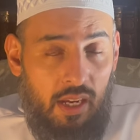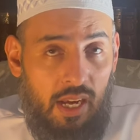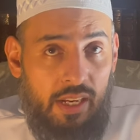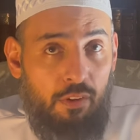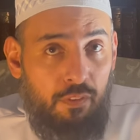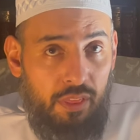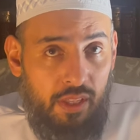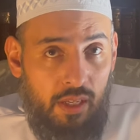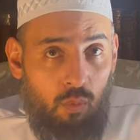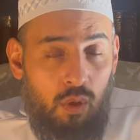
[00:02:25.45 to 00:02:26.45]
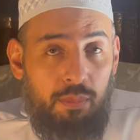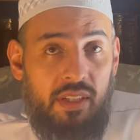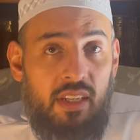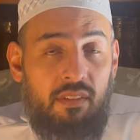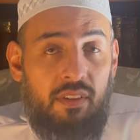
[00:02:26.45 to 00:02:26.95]
And everything will be
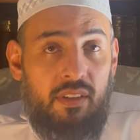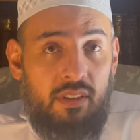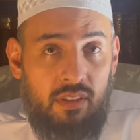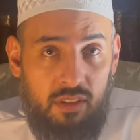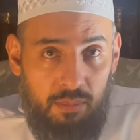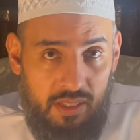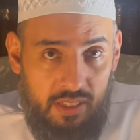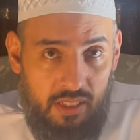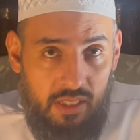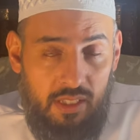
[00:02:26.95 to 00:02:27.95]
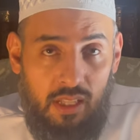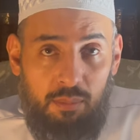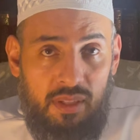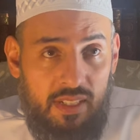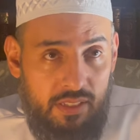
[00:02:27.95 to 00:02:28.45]
delivered systematically. There'll
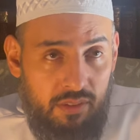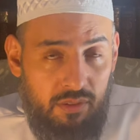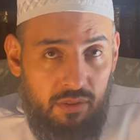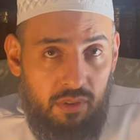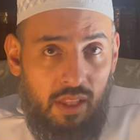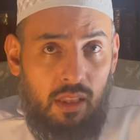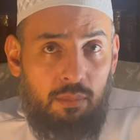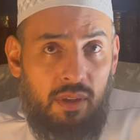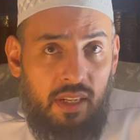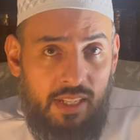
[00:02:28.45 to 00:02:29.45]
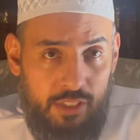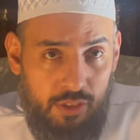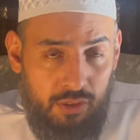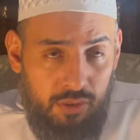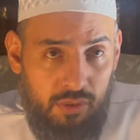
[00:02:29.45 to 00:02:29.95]
be lessons, there'll be
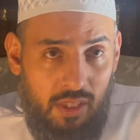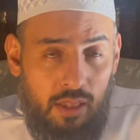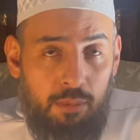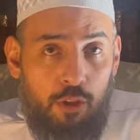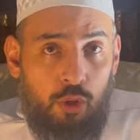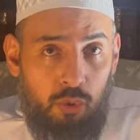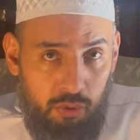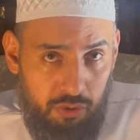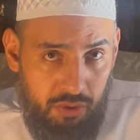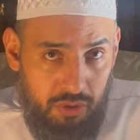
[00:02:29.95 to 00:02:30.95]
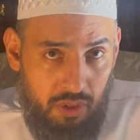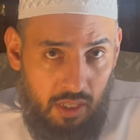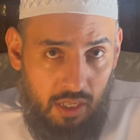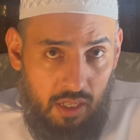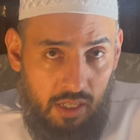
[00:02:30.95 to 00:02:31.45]
lectures, there'll be talks,
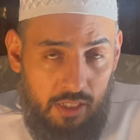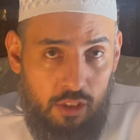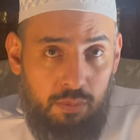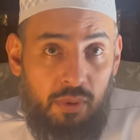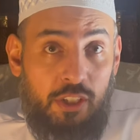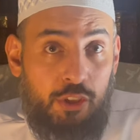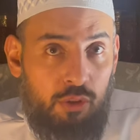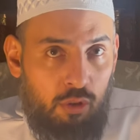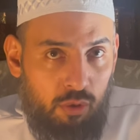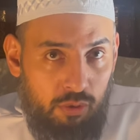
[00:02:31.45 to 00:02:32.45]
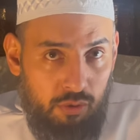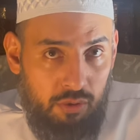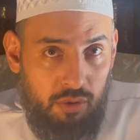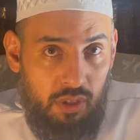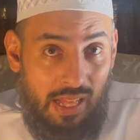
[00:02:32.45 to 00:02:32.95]
inspirational
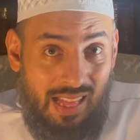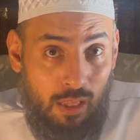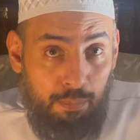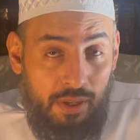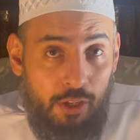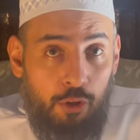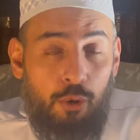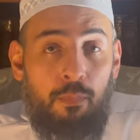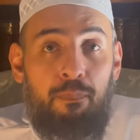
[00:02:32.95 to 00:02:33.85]
talks, helping you